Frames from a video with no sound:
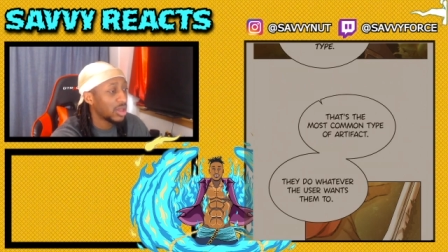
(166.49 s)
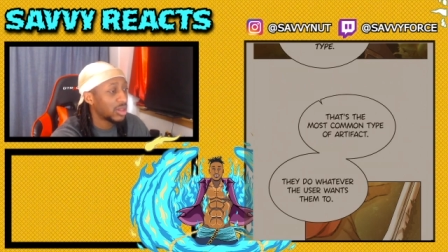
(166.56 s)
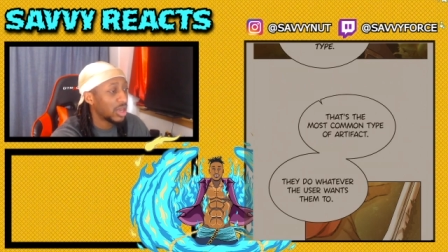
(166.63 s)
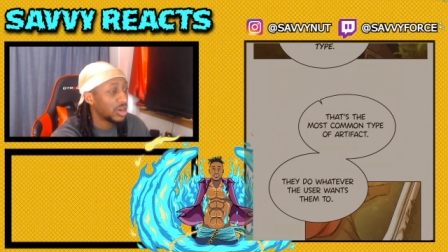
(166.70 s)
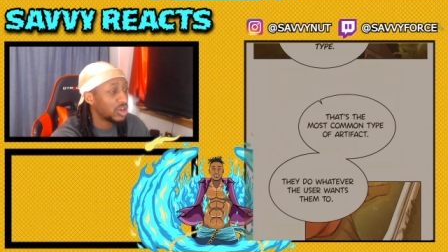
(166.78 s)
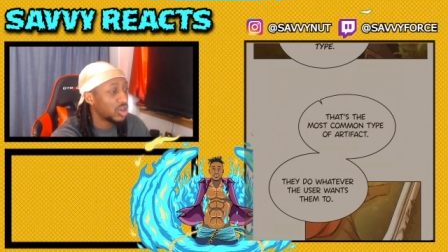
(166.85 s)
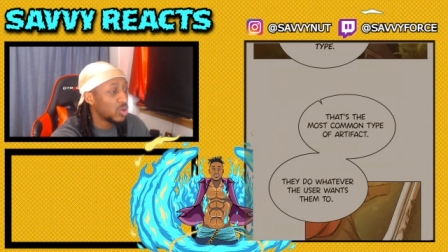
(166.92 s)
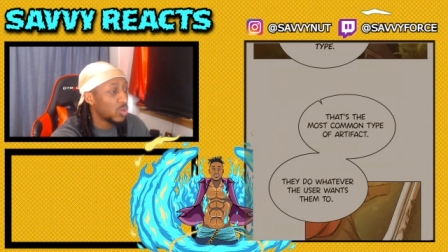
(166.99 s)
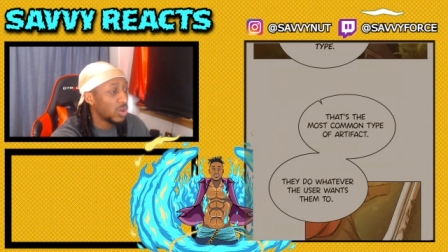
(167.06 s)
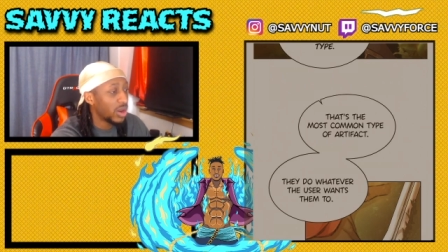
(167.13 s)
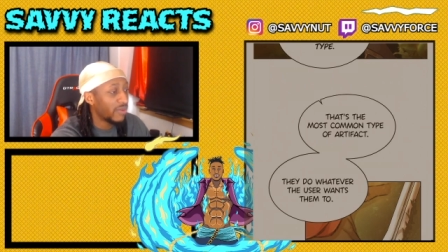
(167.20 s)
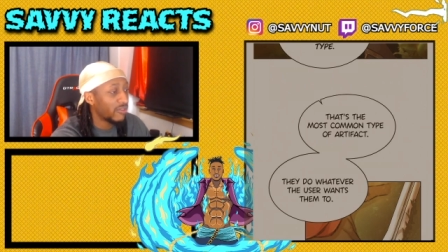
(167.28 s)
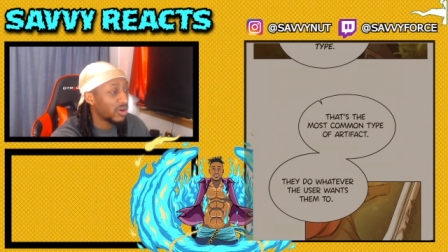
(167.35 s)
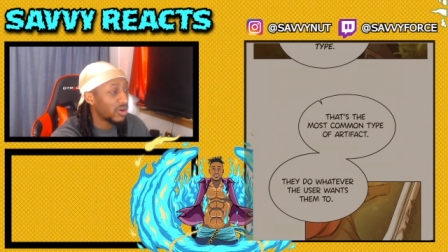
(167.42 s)
They do
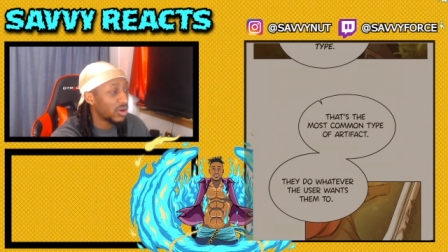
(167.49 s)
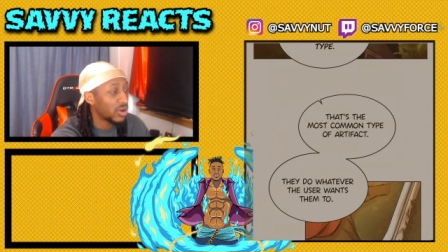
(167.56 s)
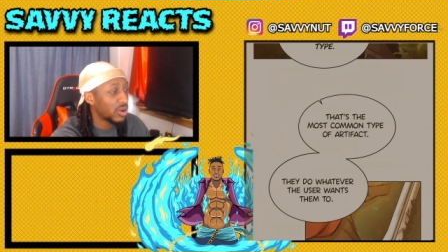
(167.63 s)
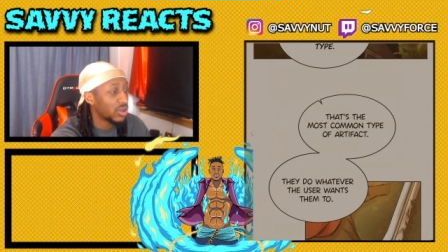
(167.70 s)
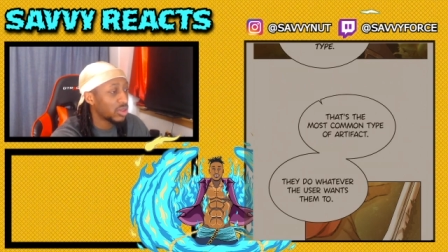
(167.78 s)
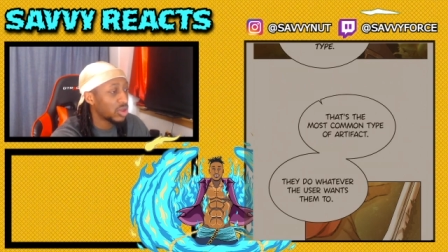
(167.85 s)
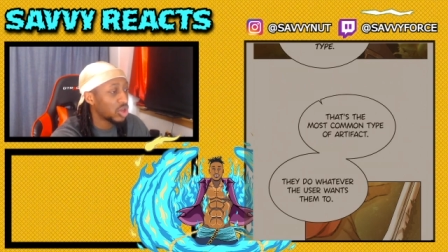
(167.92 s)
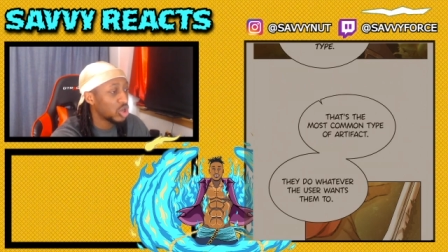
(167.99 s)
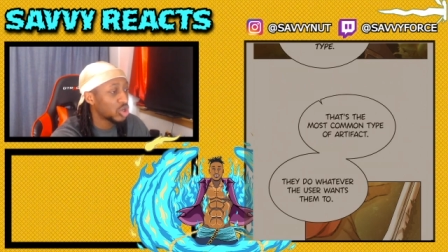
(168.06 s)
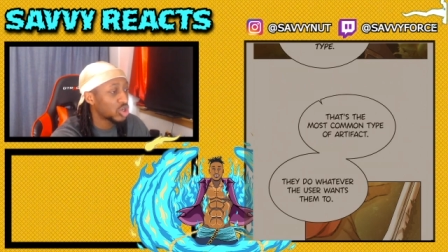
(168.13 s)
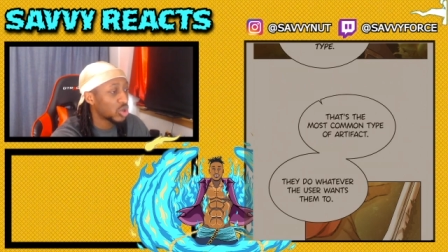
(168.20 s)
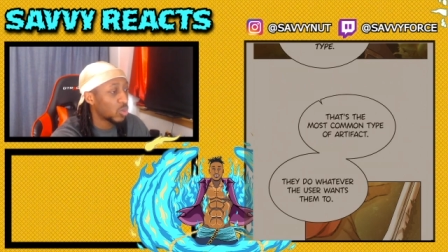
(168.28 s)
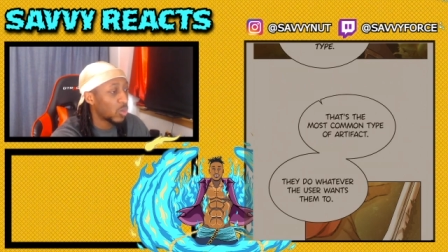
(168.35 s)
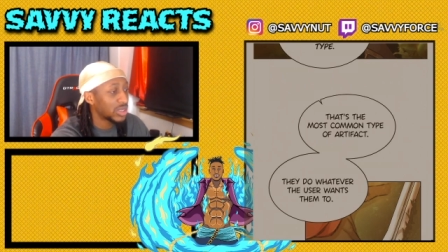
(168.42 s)
whatever the
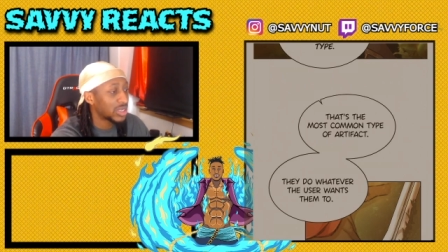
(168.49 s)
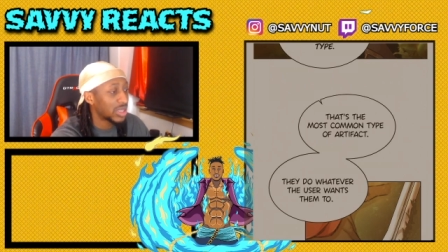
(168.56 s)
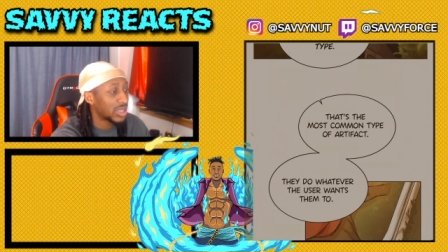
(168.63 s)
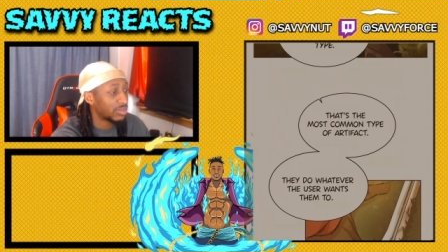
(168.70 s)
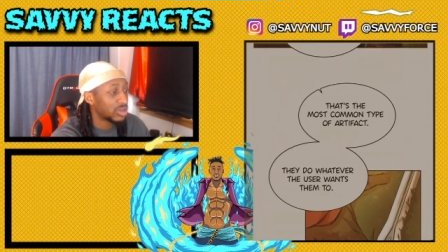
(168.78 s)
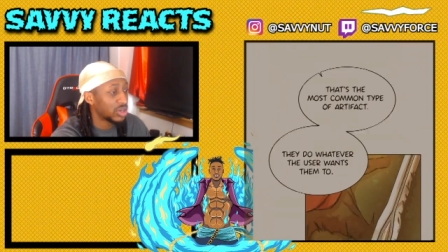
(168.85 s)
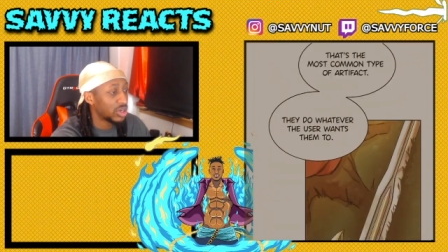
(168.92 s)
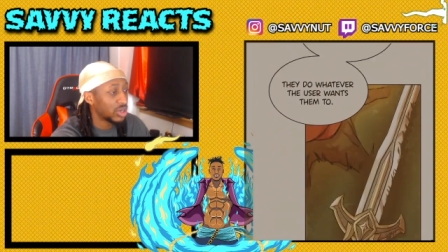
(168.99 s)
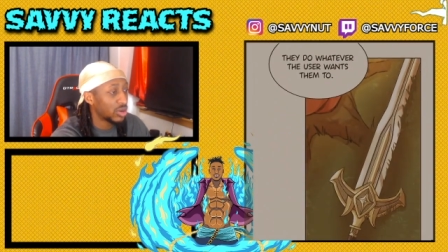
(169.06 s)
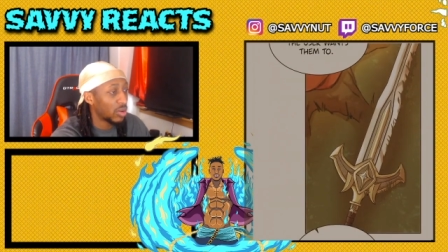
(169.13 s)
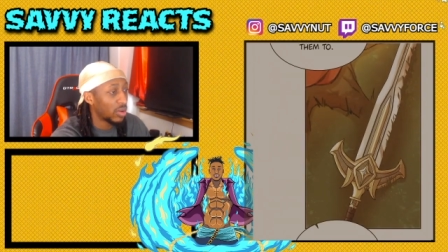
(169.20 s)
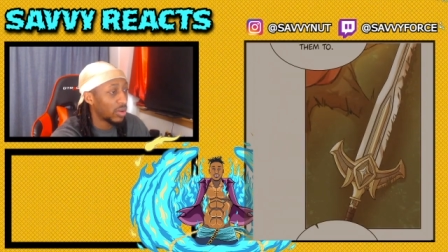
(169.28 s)
user wants them to do.